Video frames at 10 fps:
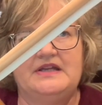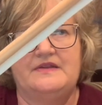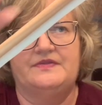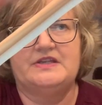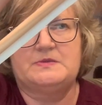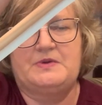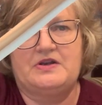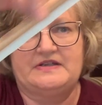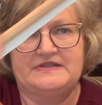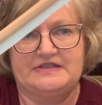this
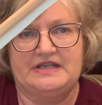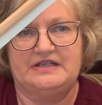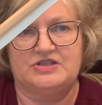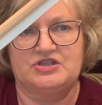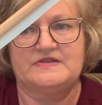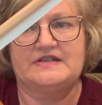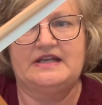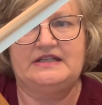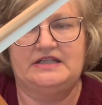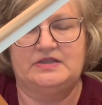part is 10 inches, and
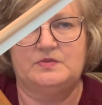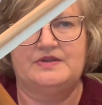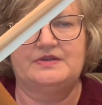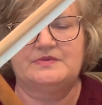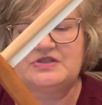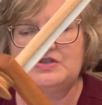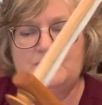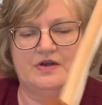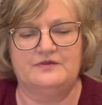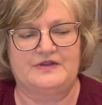I needed one that was
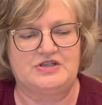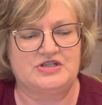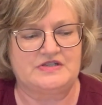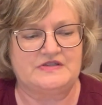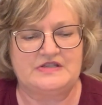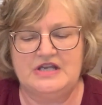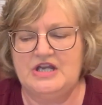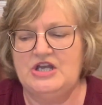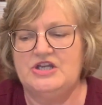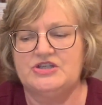12 inches.
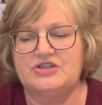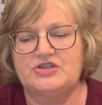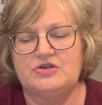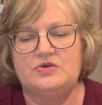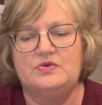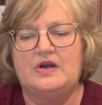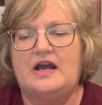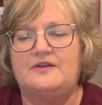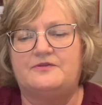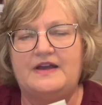So
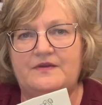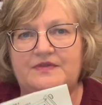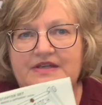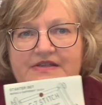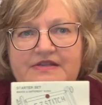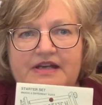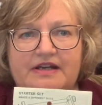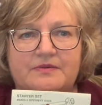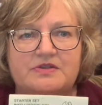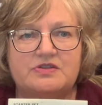I found this, and
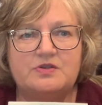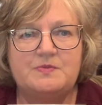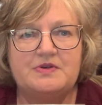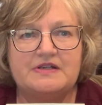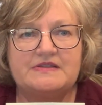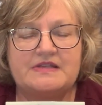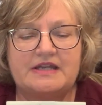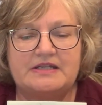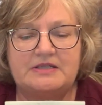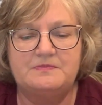I was super
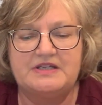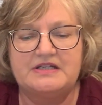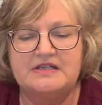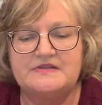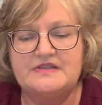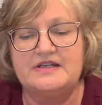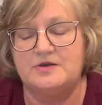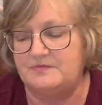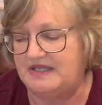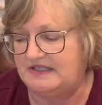excited because they
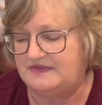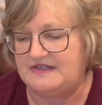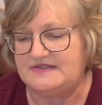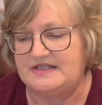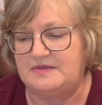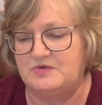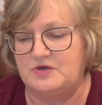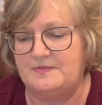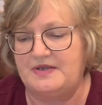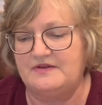don't make these
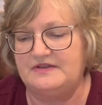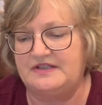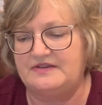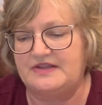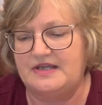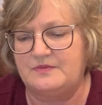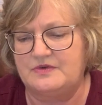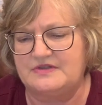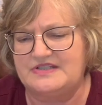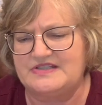anymore. Apparently they
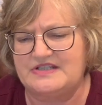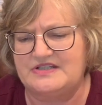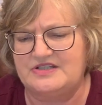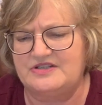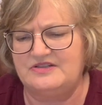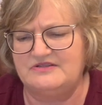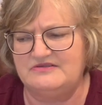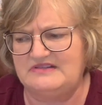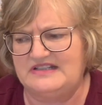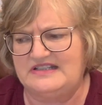were discontinued